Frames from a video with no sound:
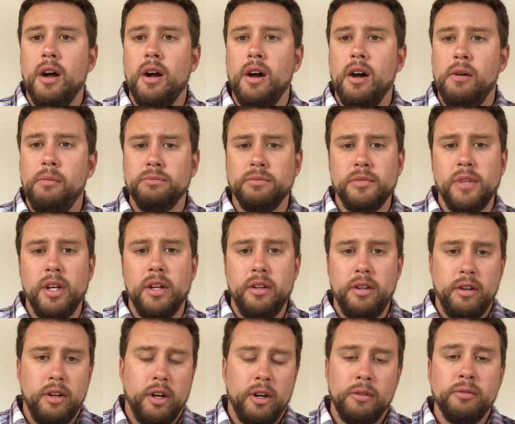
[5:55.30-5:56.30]
um,
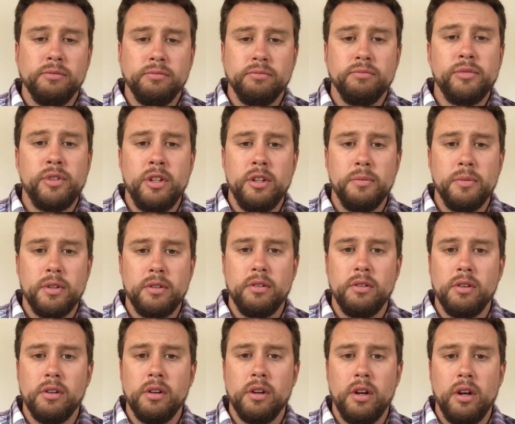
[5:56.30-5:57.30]
and in our
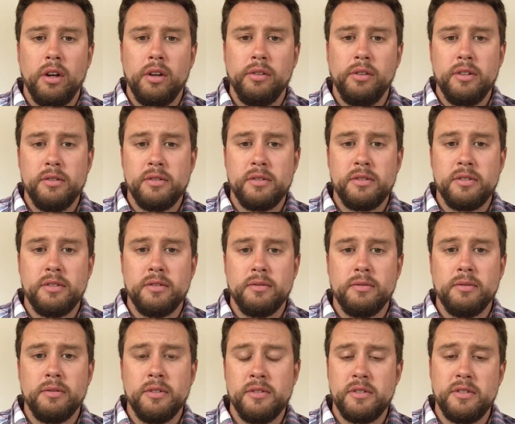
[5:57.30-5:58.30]
human, uh, in,
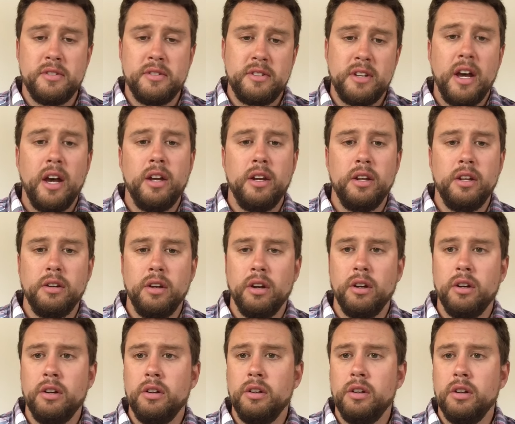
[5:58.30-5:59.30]
in society, in
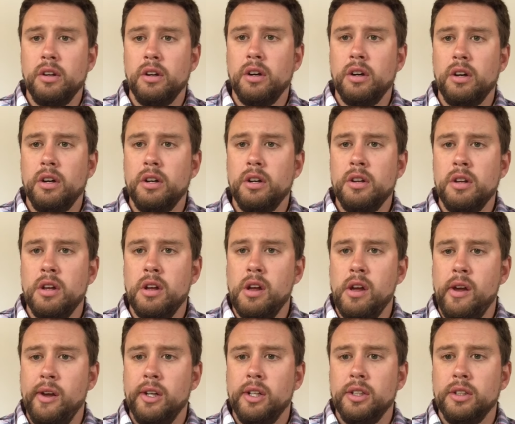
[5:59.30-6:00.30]
our uh,
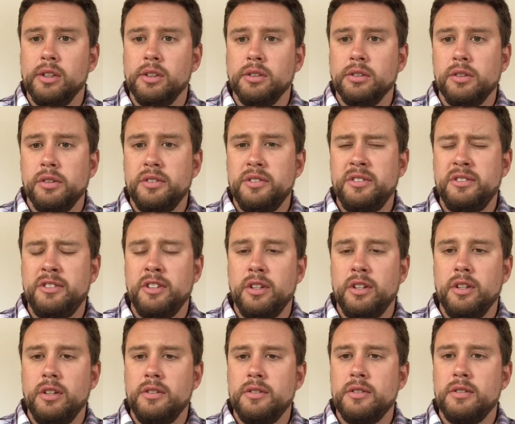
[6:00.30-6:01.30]

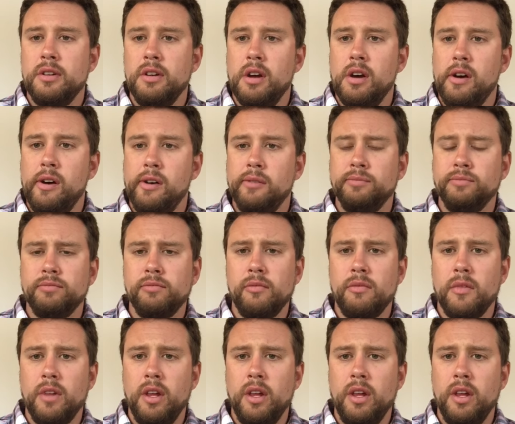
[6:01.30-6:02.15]
cities, um,